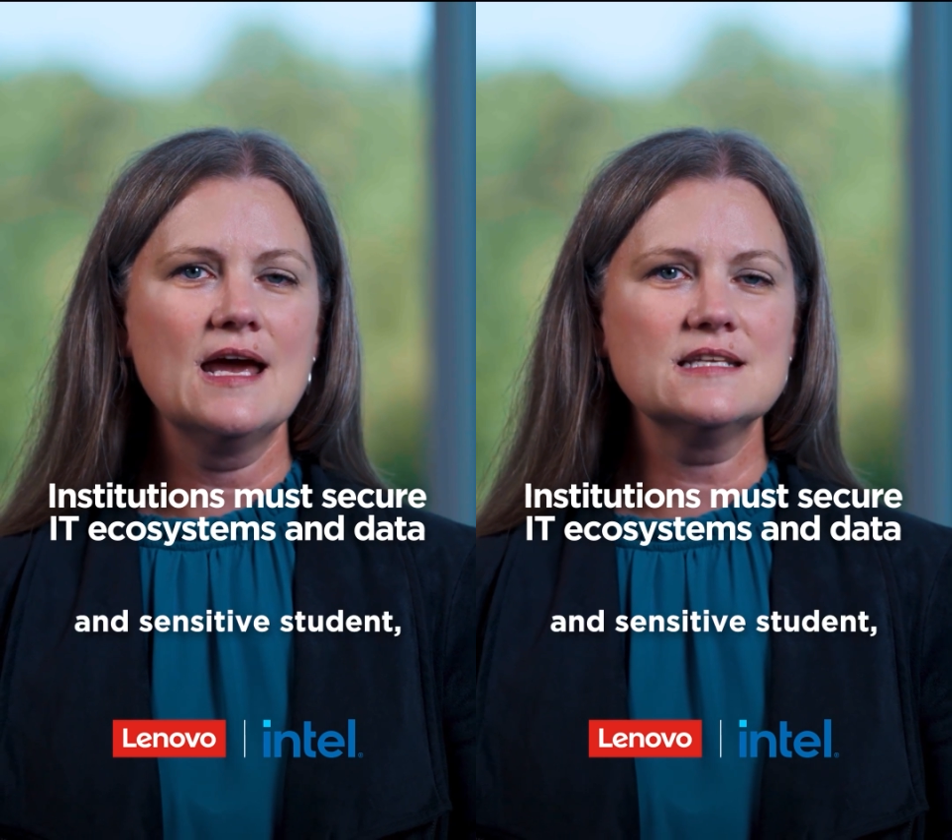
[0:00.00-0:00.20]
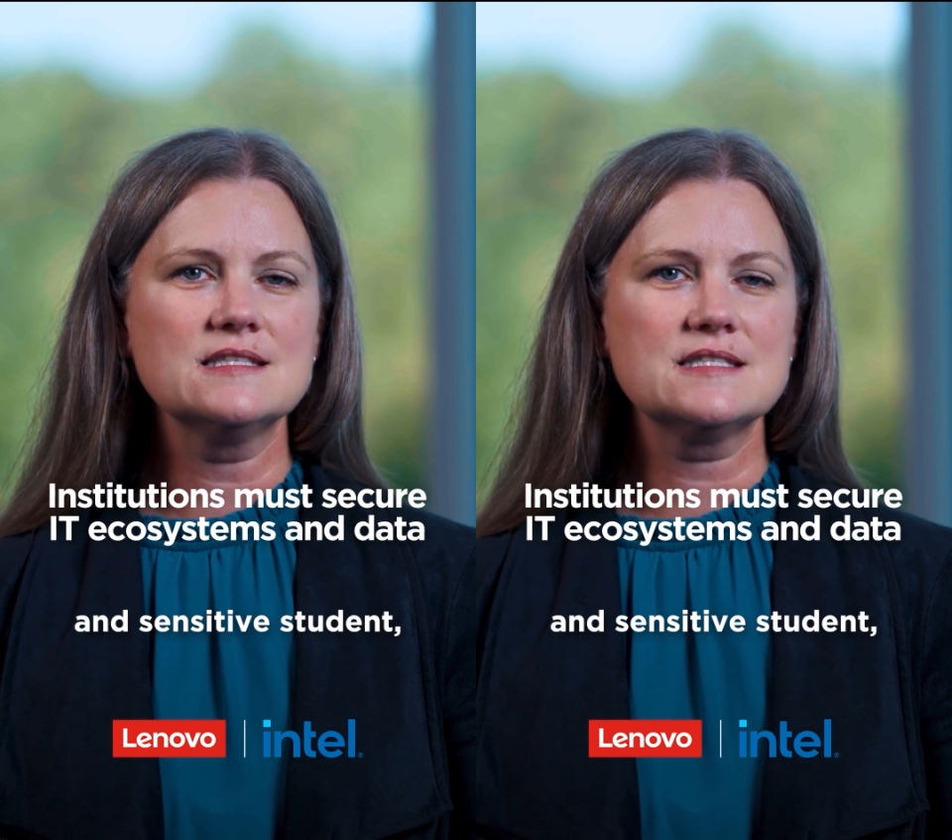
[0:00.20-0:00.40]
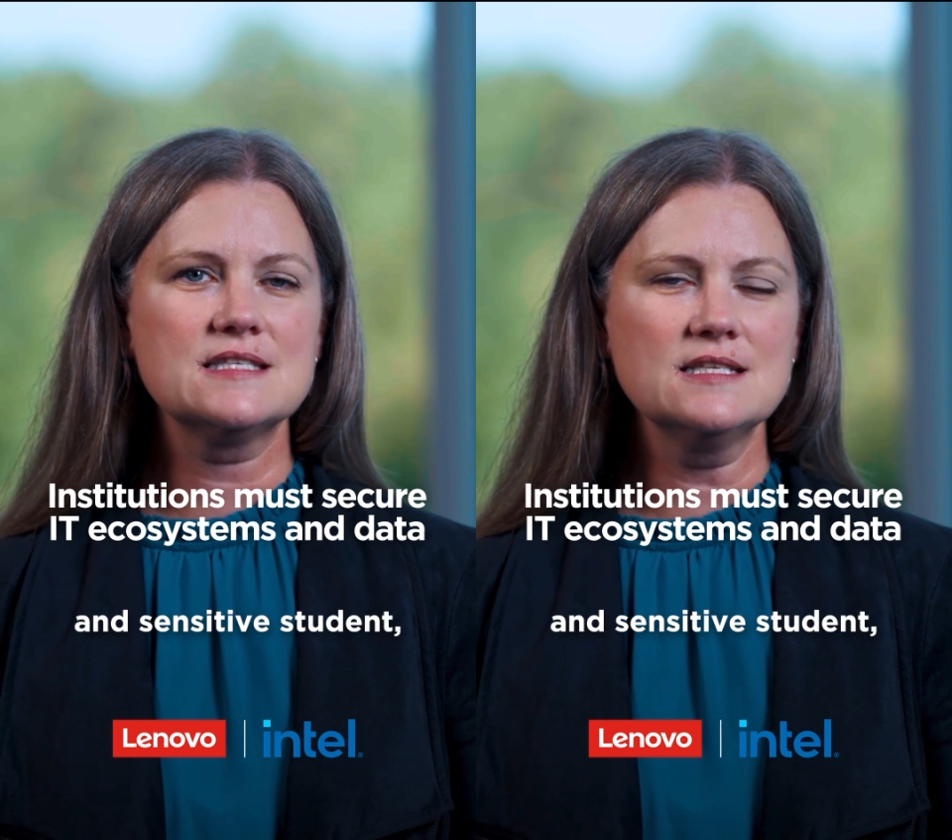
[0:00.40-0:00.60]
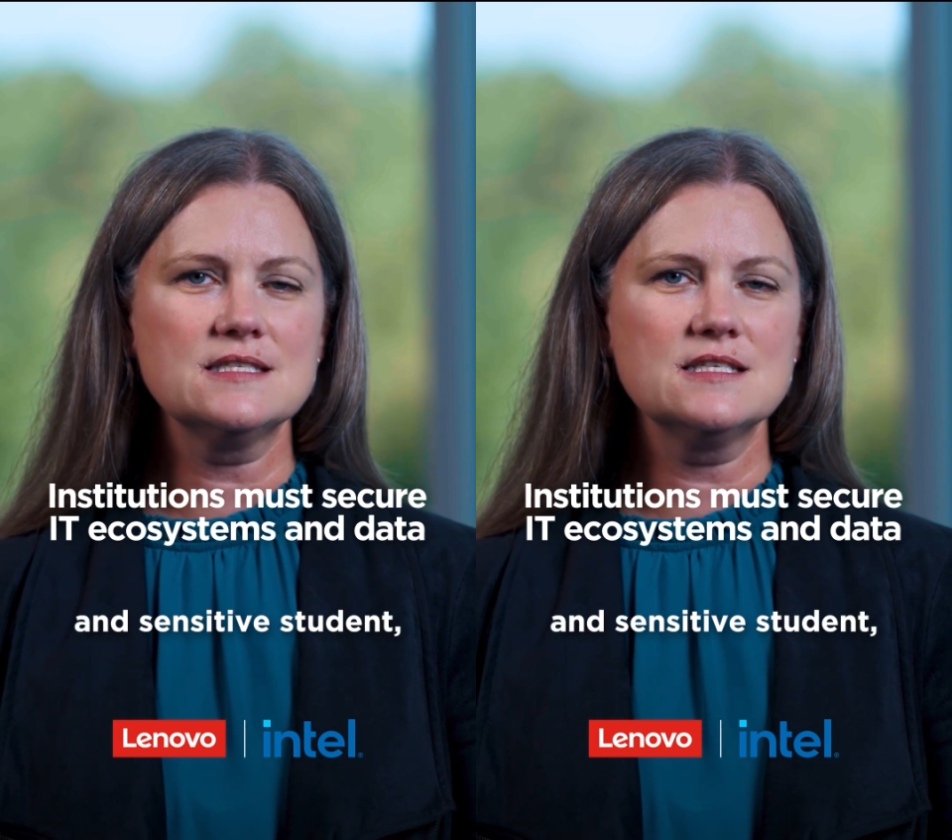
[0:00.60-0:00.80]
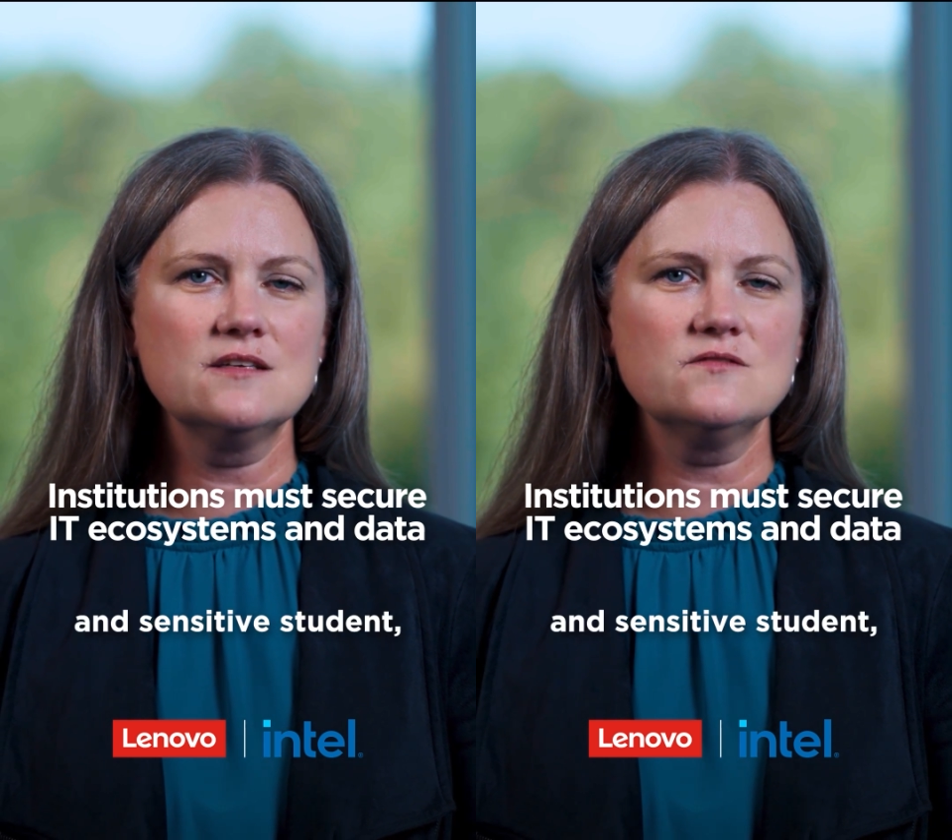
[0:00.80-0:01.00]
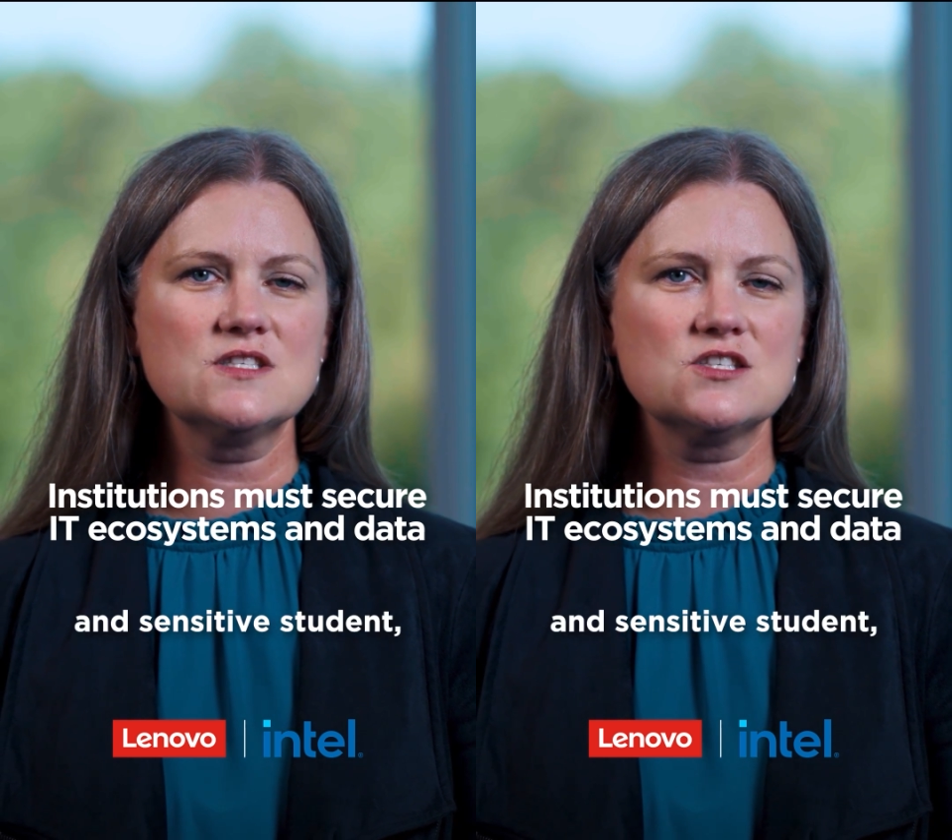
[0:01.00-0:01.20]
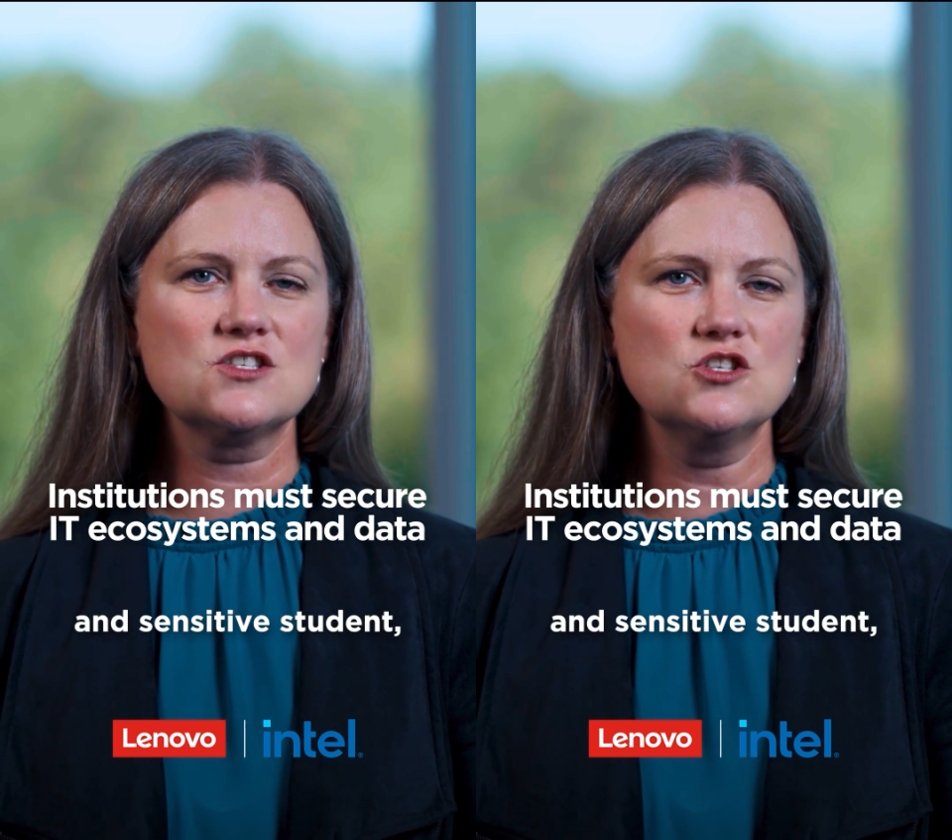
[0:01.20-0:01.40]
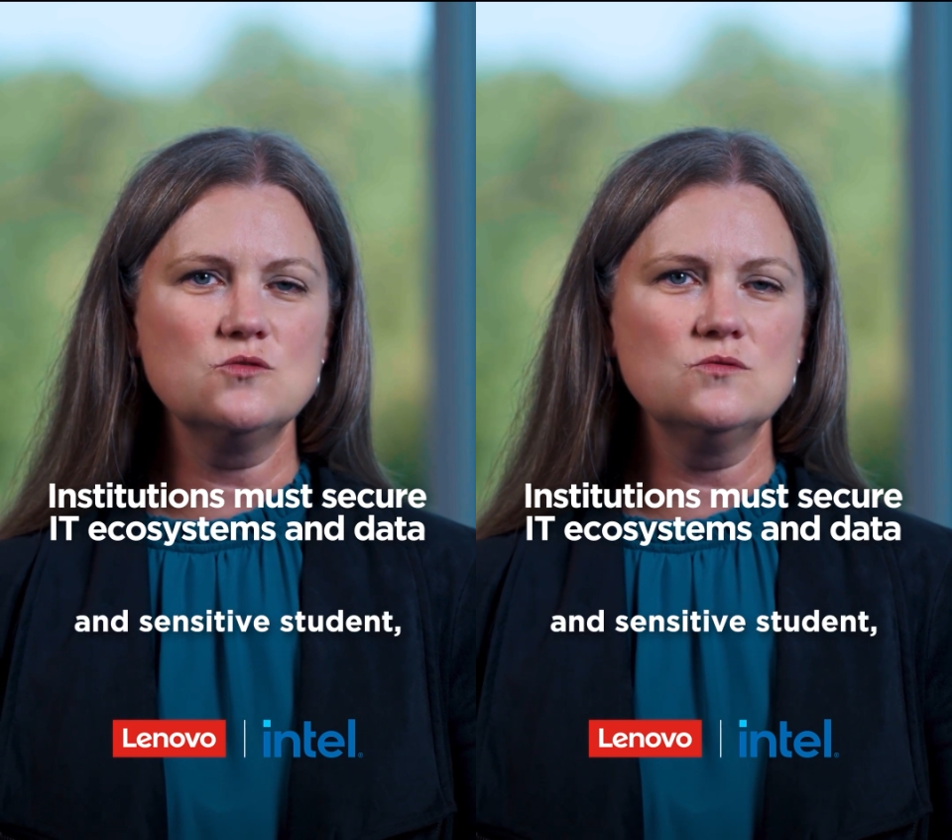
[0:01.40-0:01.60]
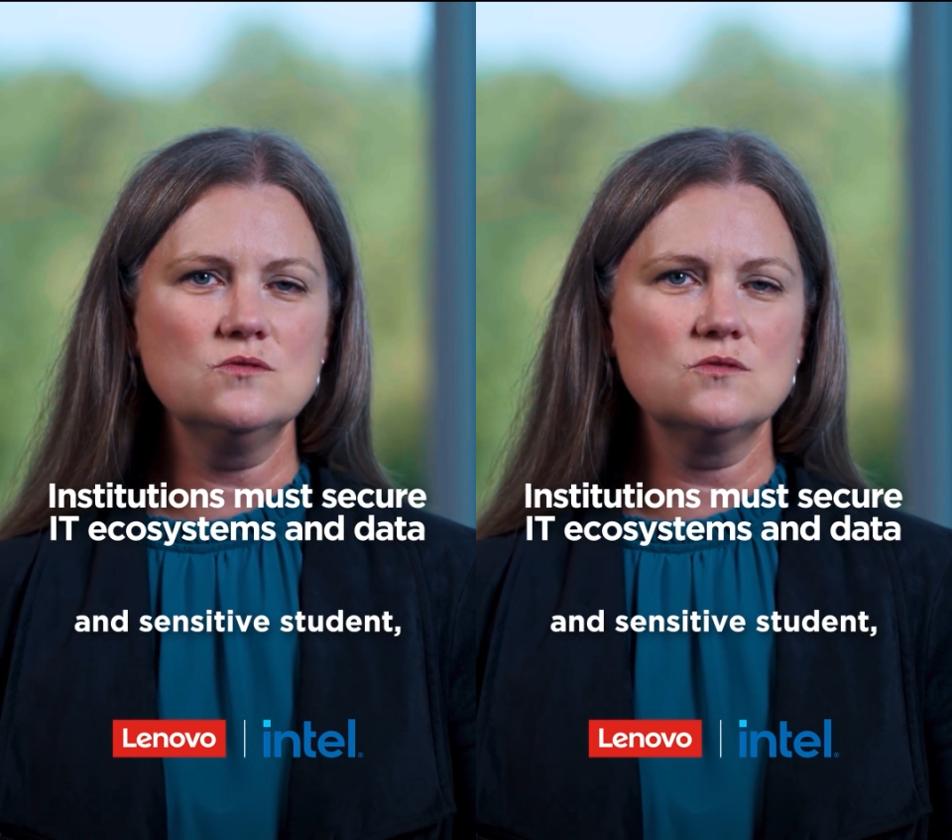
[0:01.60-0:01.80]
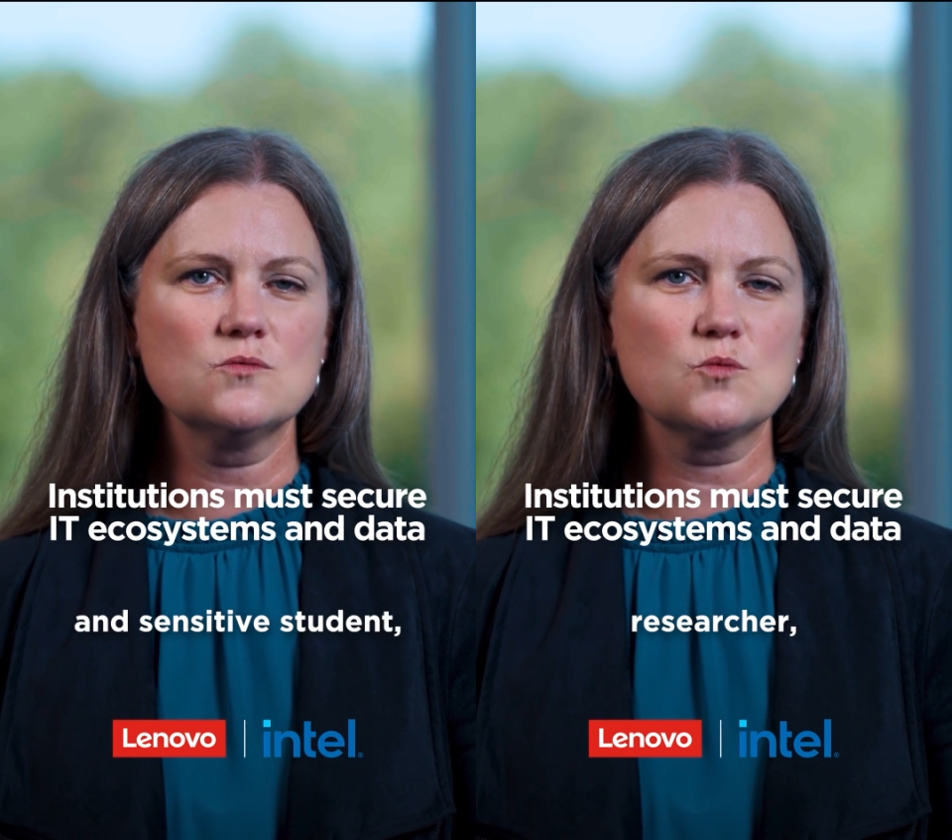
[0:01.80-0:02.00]
and sensitive
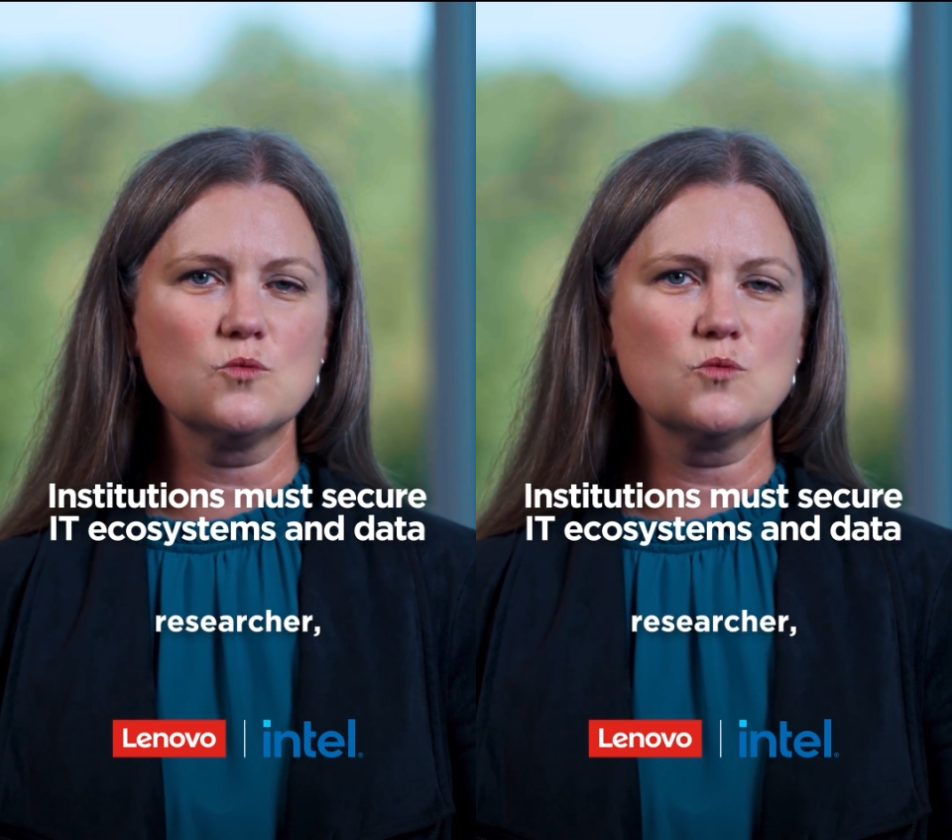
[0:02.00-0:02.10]
student,